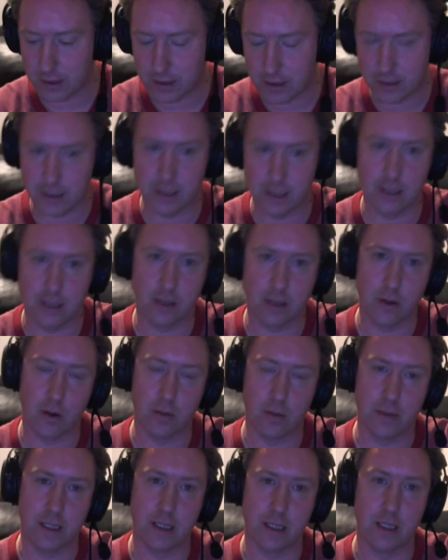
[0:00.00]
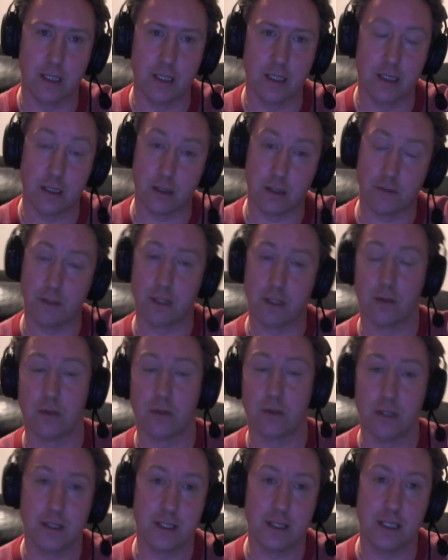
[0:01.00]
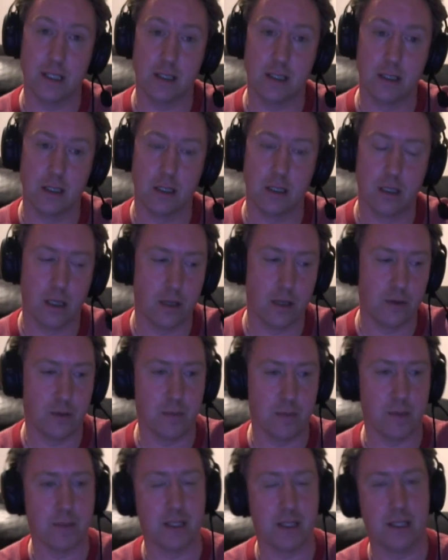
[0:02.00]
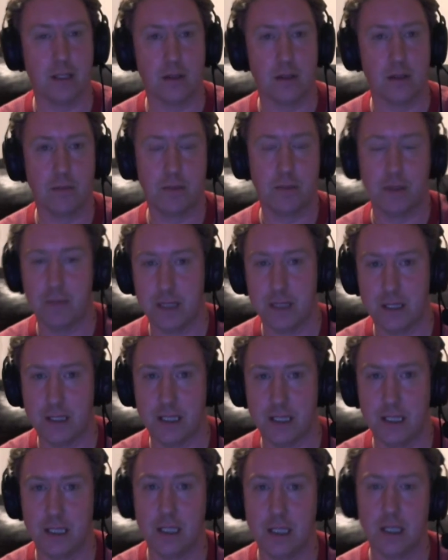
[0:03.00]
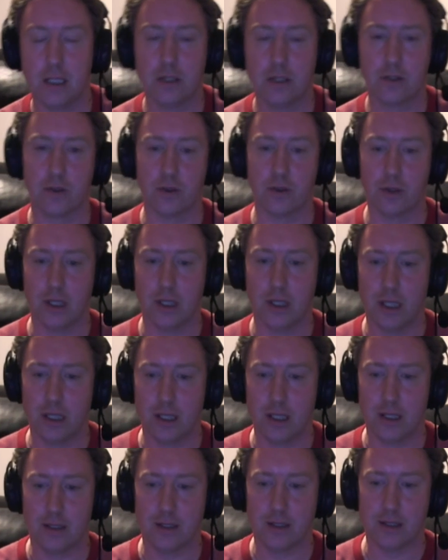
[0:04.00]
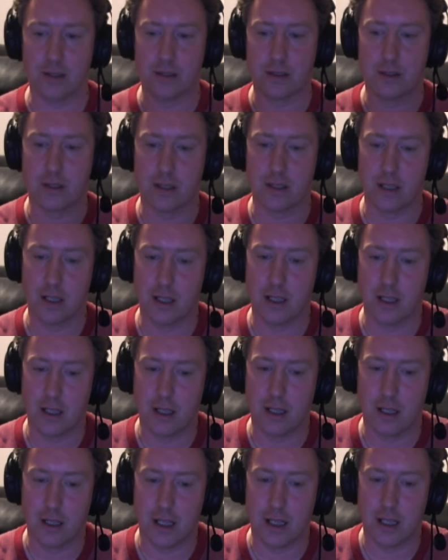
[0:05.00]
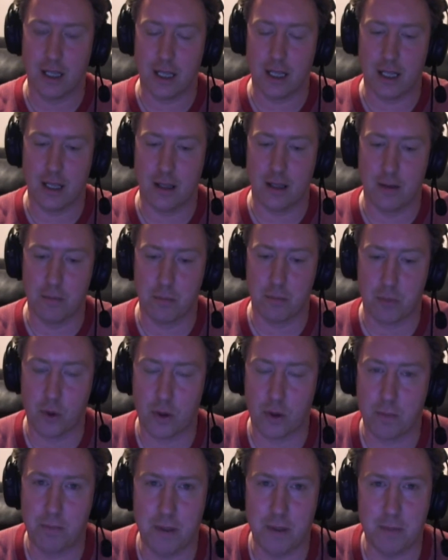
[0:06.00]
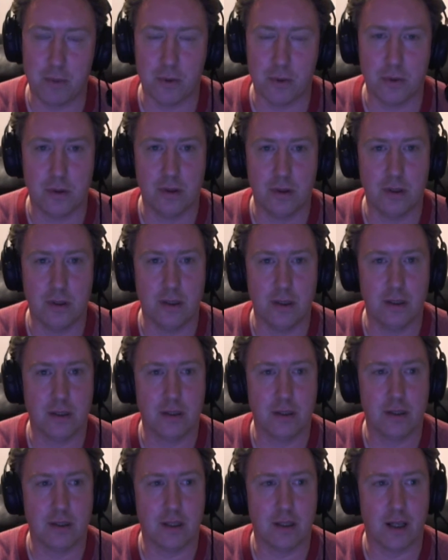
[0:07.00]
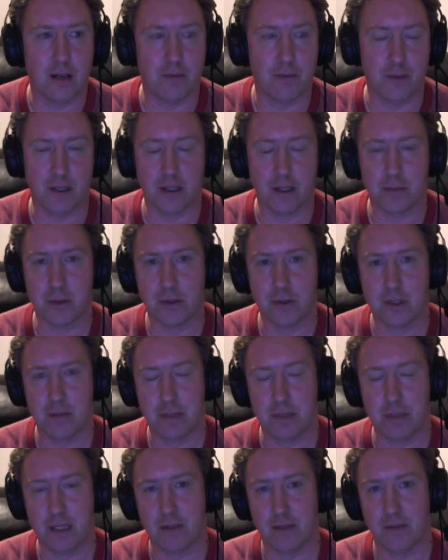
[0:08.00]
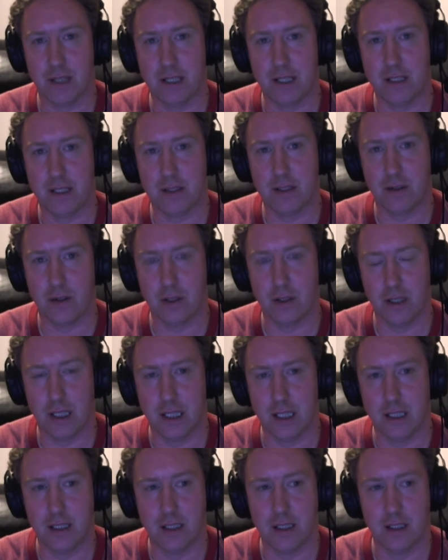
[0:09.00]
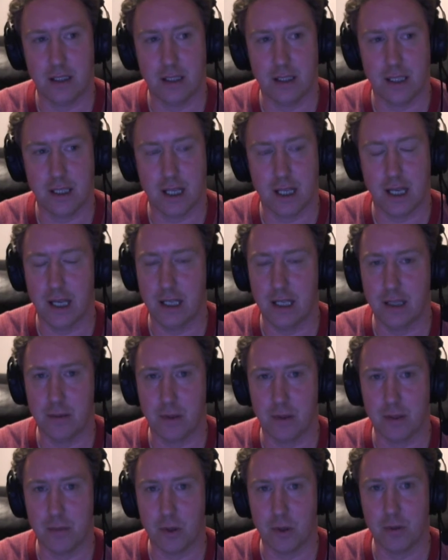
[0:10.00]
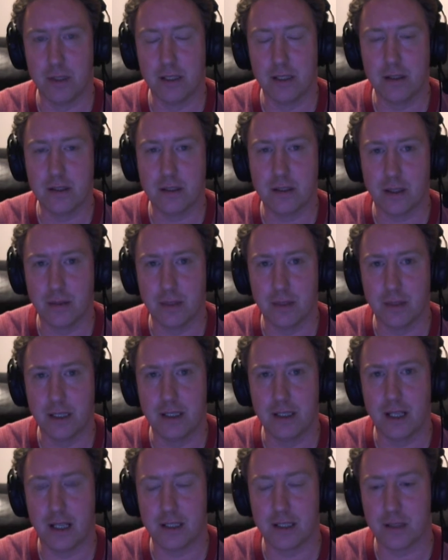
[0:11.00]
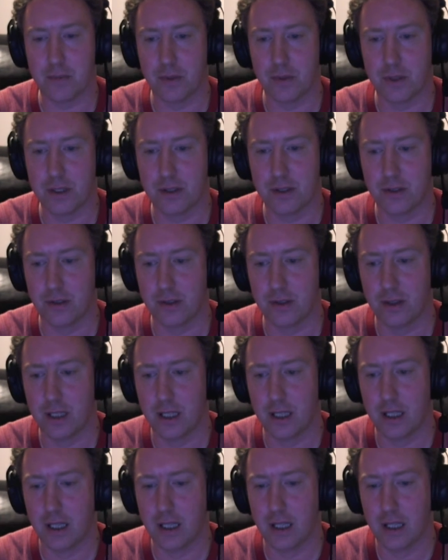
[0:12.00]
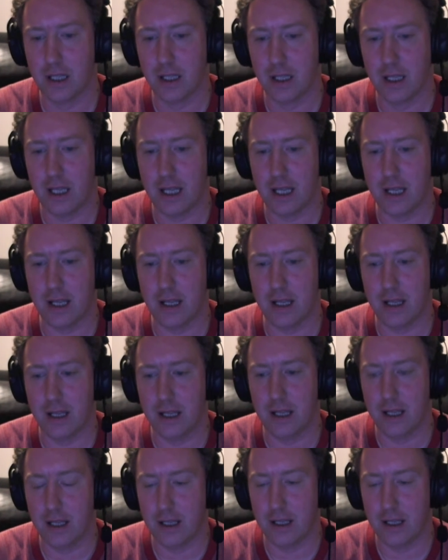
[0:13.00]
to see a comedy, you'd have to go and see it, or you'd maybe see it on B B C. So there's more people available to be offended online at any one moment, do you know what I mean? As opposed to Uh,